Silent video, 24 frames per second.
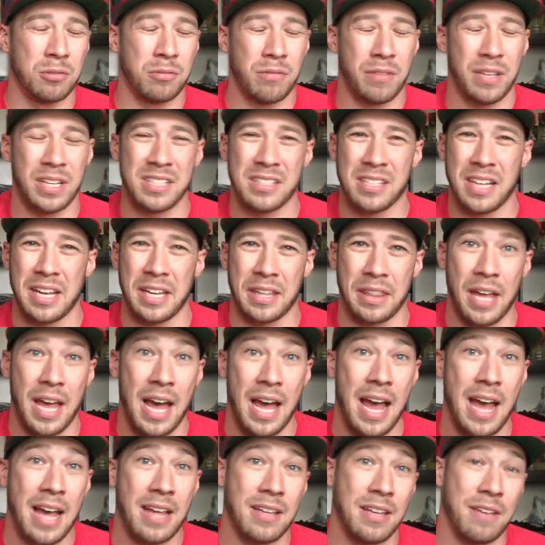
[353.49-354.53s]
things like
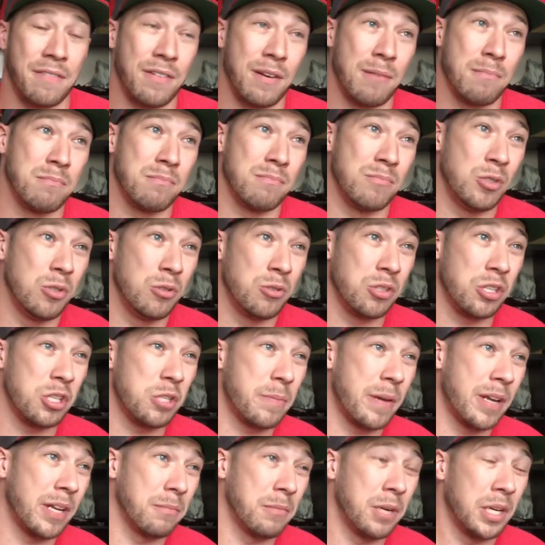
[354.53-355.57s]
that. If I'm usually
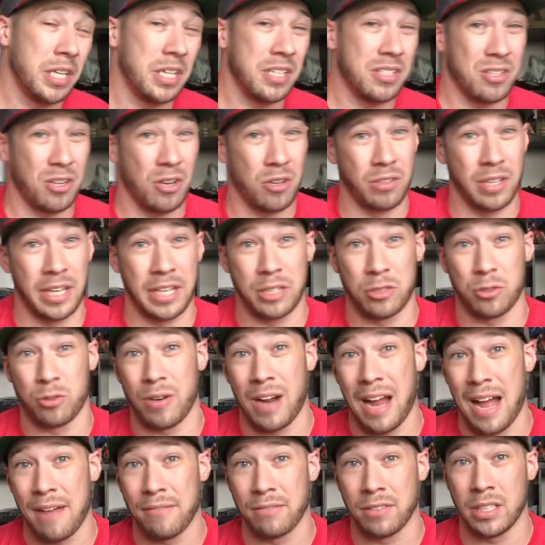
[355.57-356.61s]
spending money, it's on like
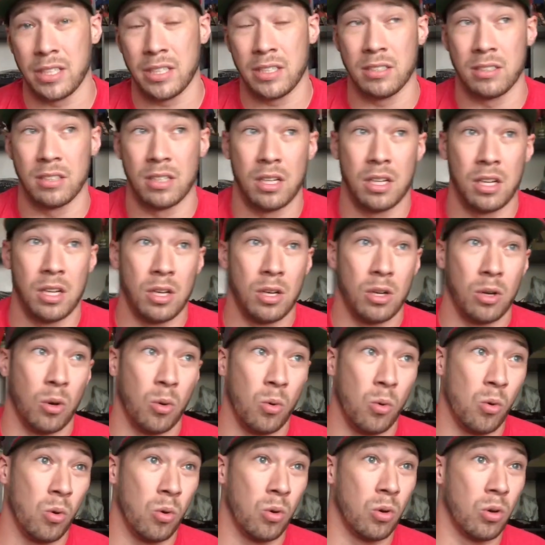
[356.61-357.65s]
traveling
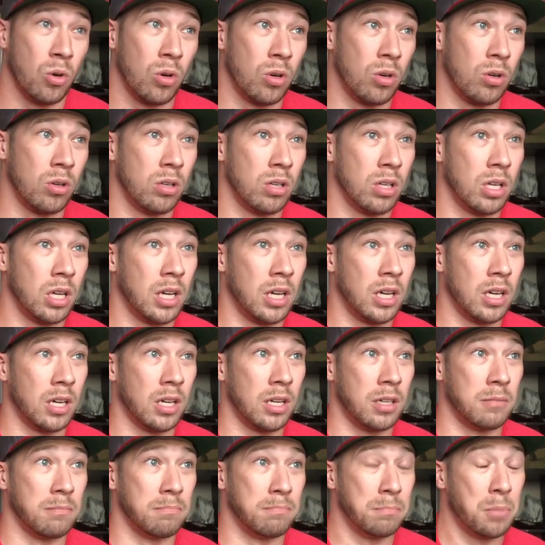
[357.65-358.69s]
or
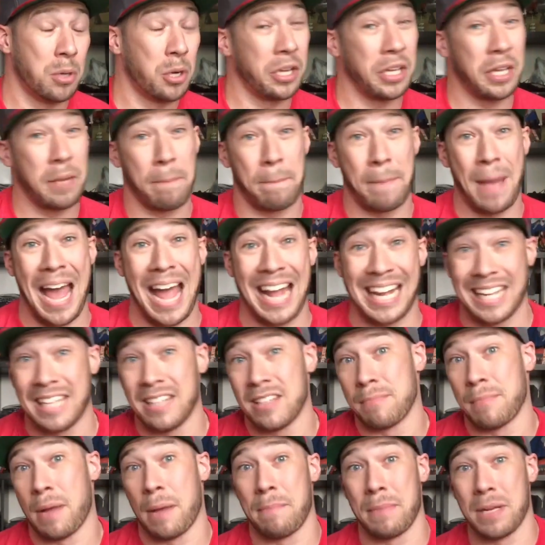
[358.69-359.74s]
putting it back
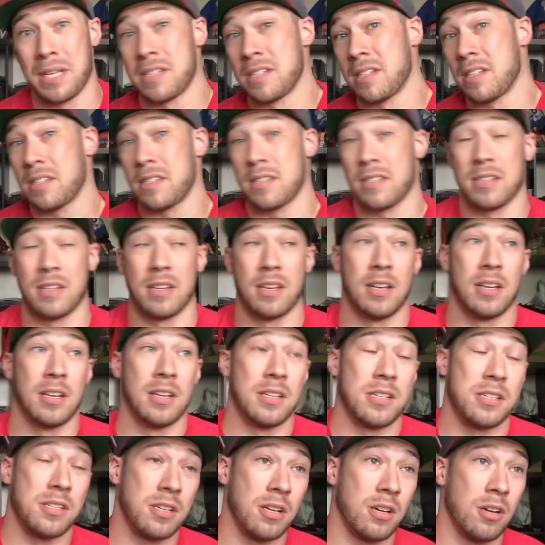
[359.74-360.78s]
into my business.
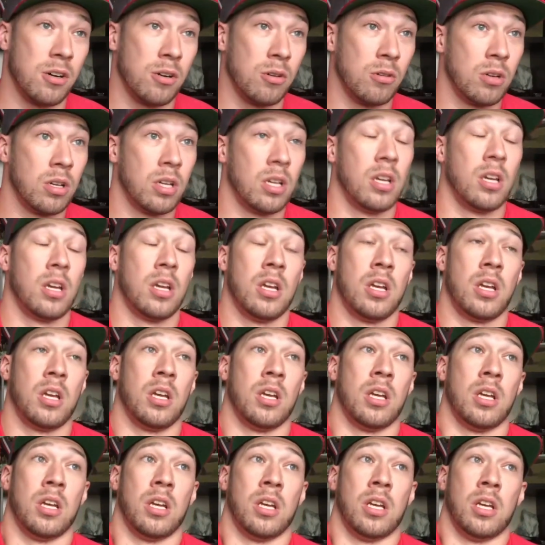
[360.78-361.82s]
So
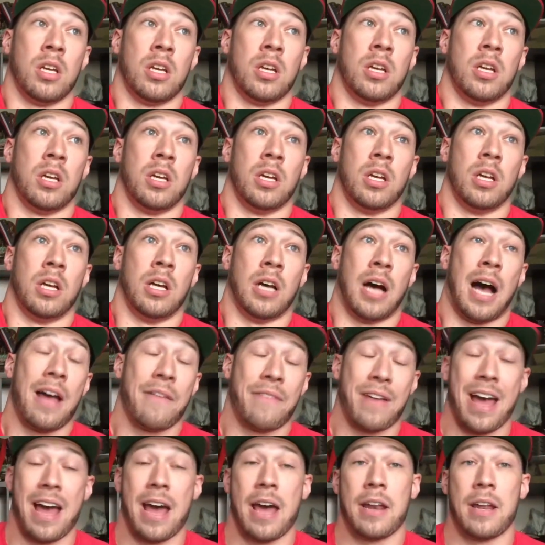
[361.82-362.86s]

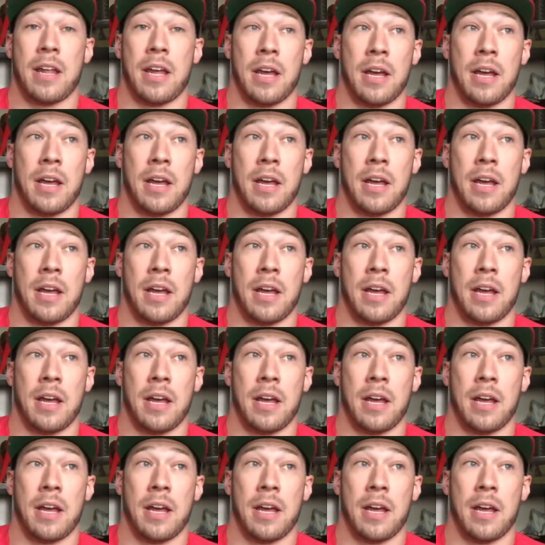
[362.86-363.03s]
I've had